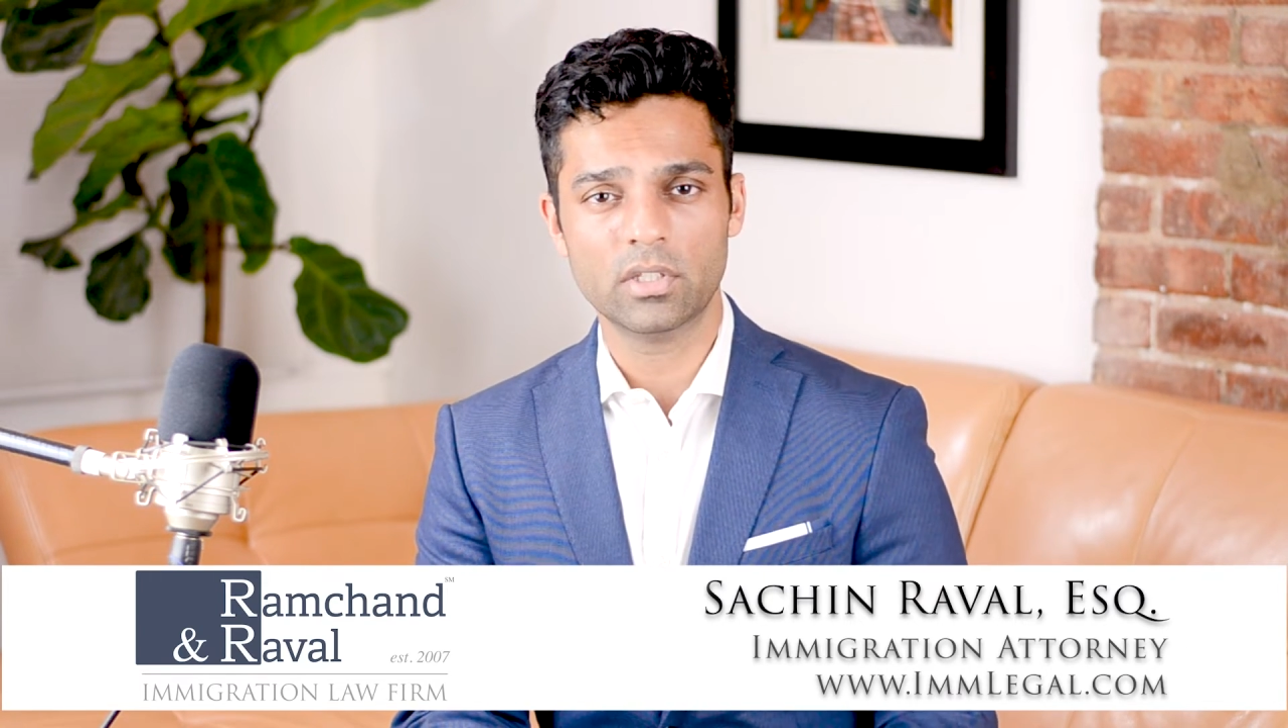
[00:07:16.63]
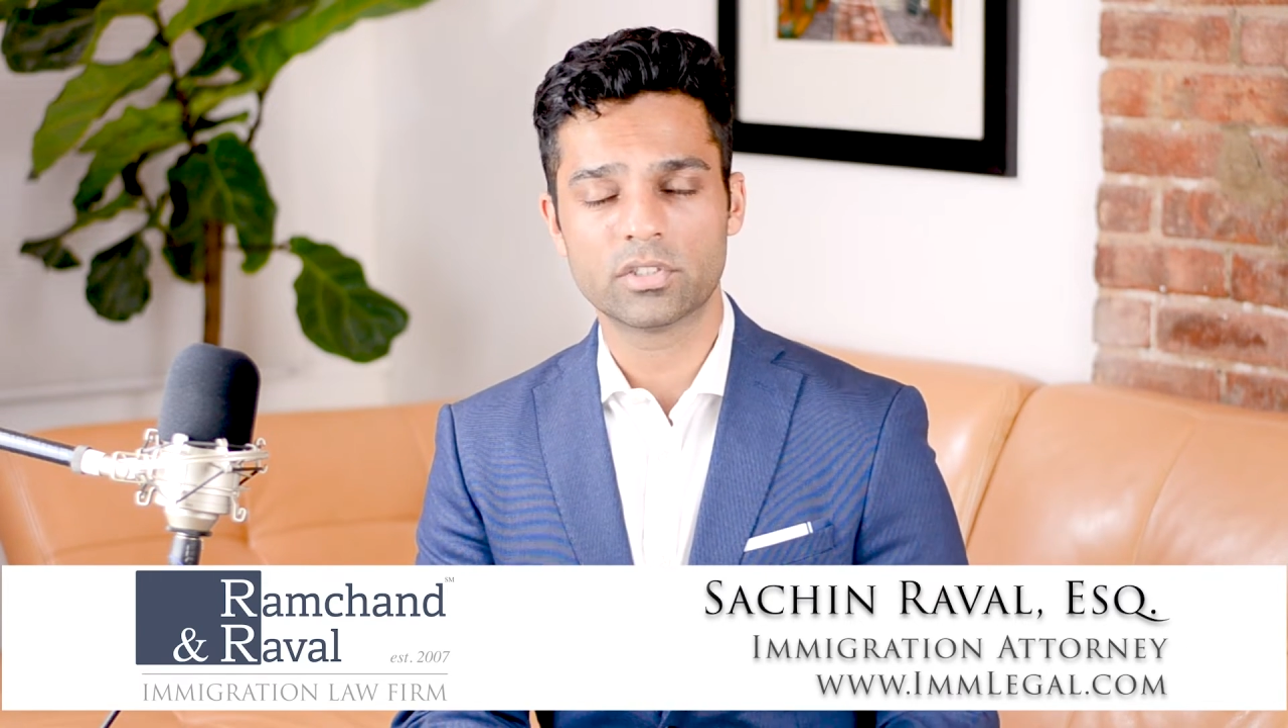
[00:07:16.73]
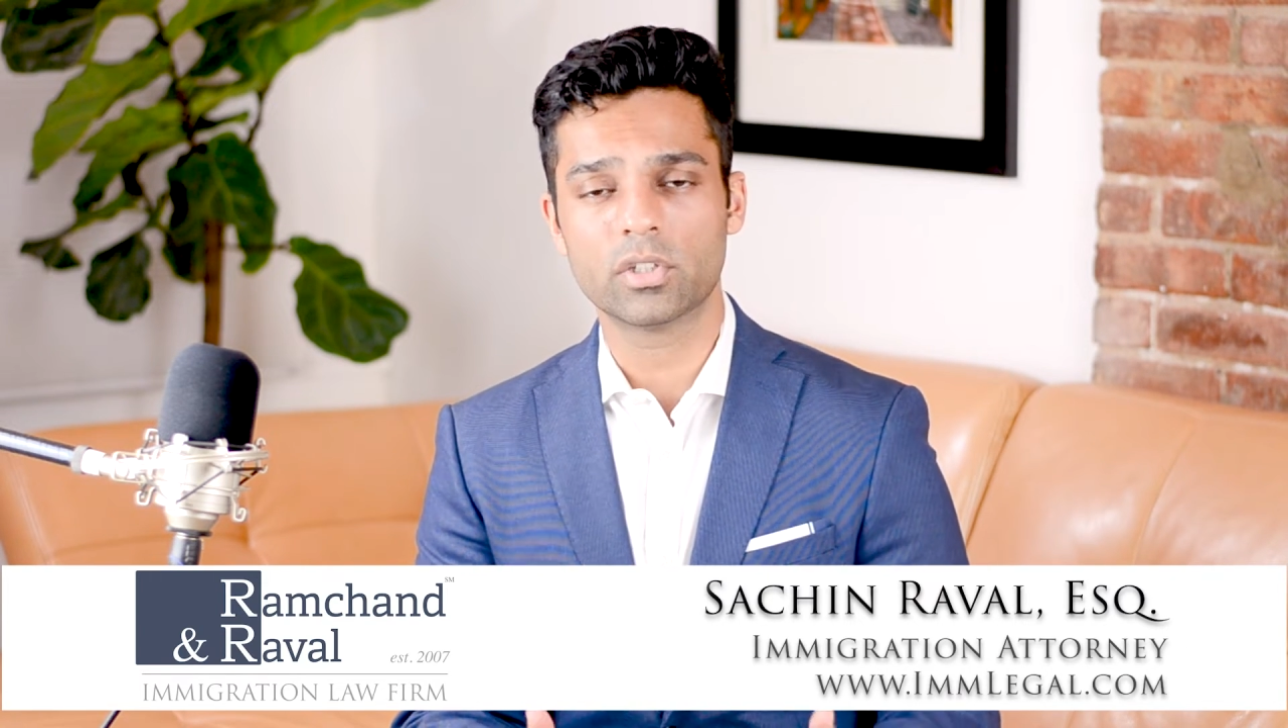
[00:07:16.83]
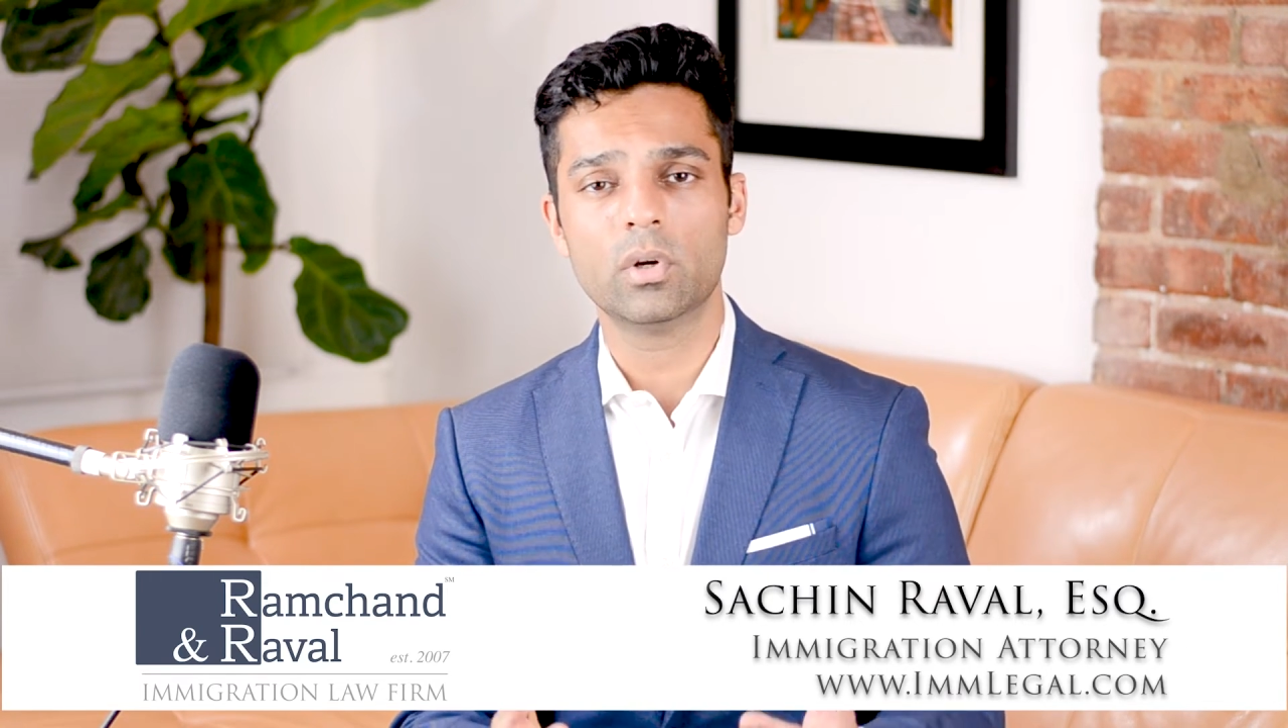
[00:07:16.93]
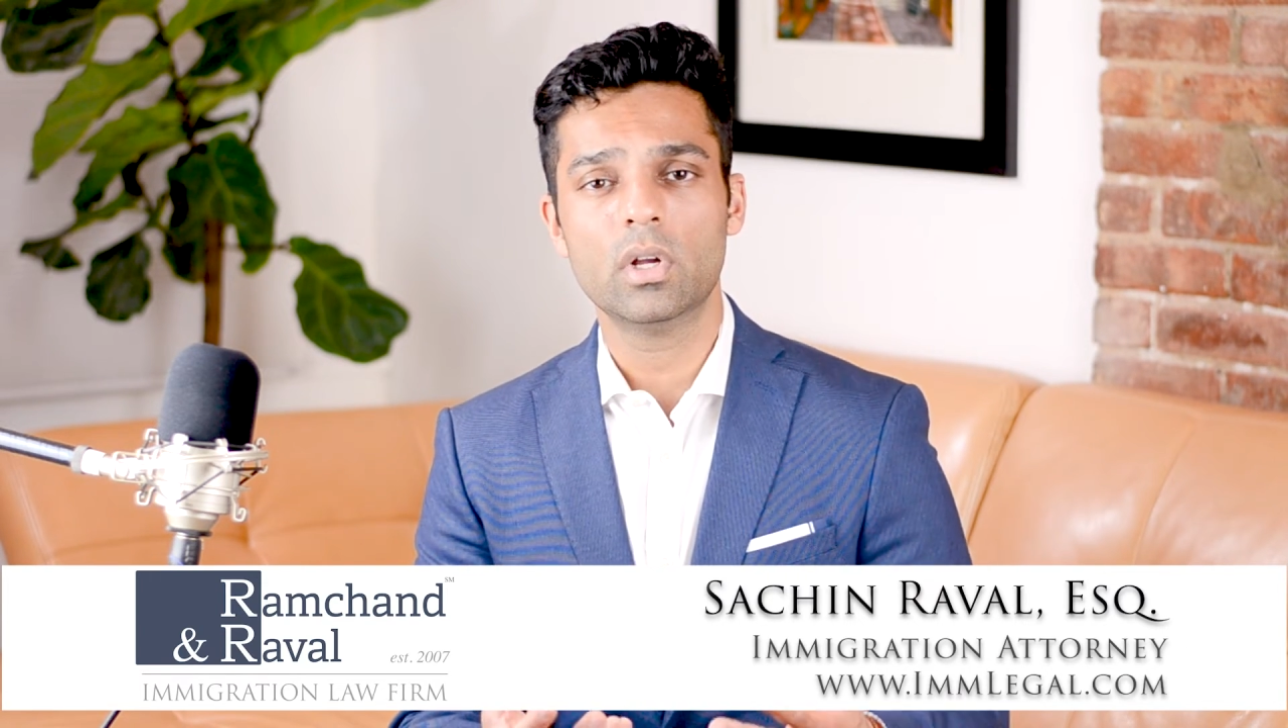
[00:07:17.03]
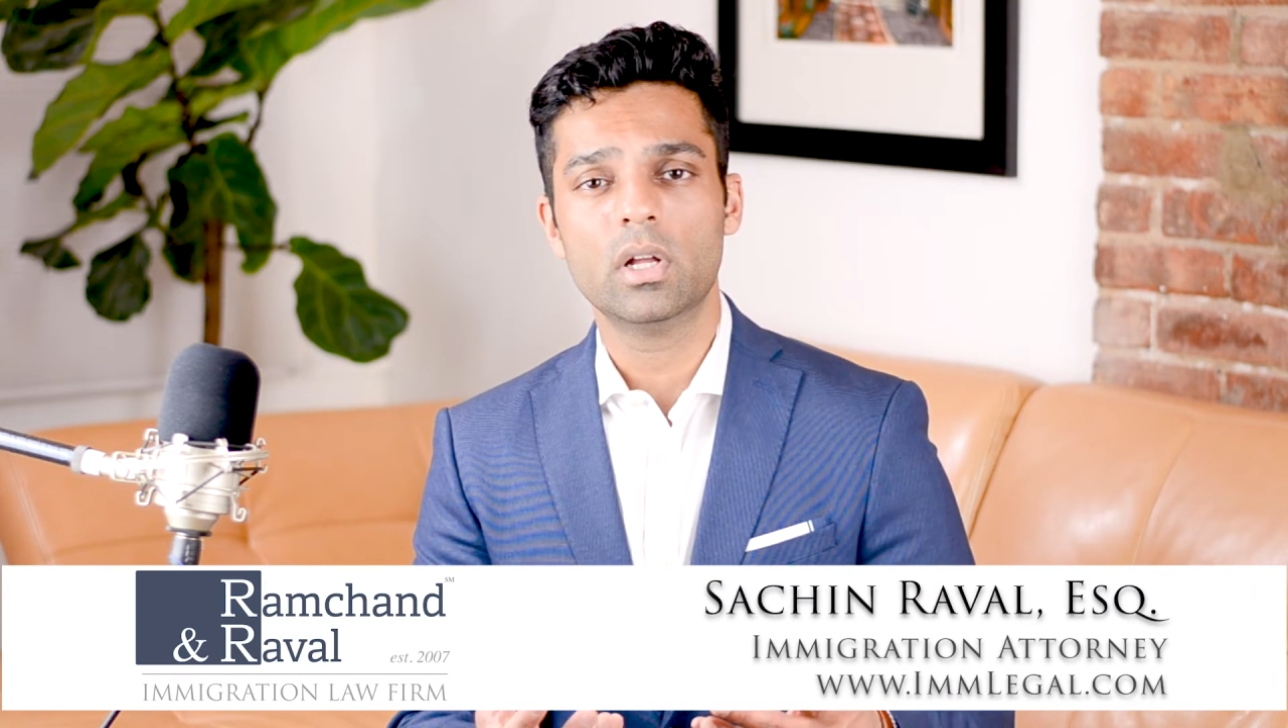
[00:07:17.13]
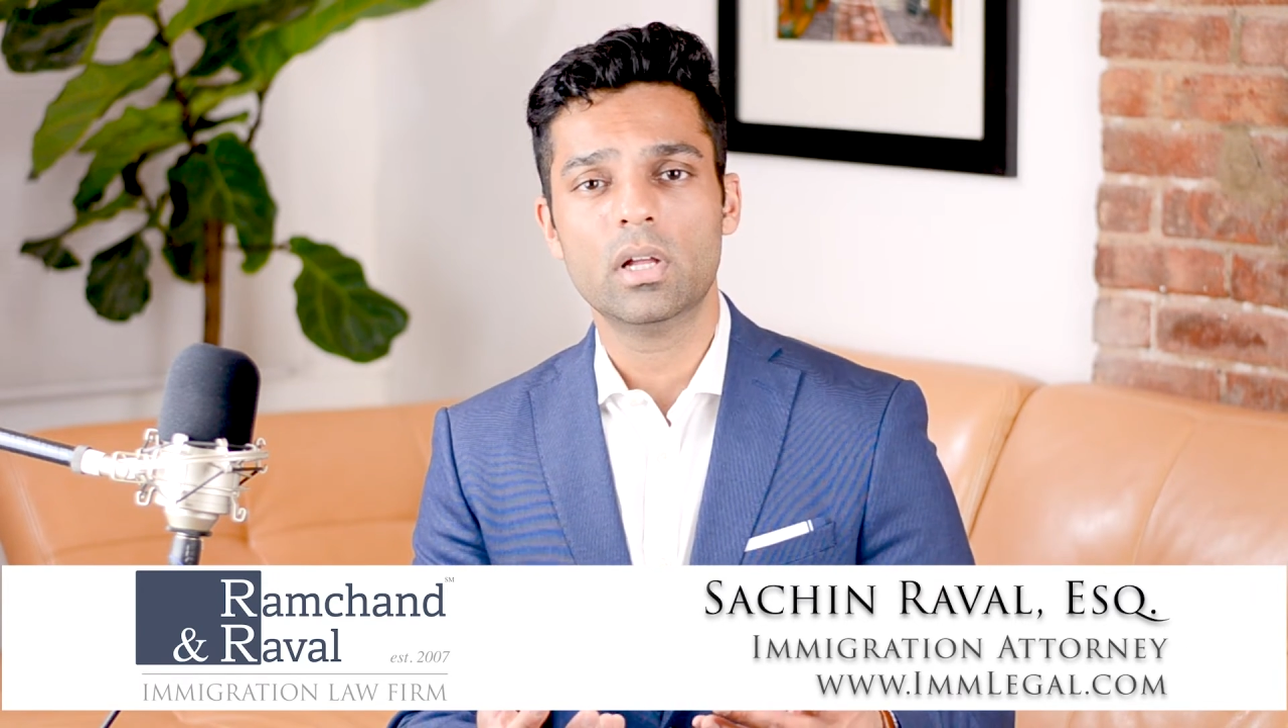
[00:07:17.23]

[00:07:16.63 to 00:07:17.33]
So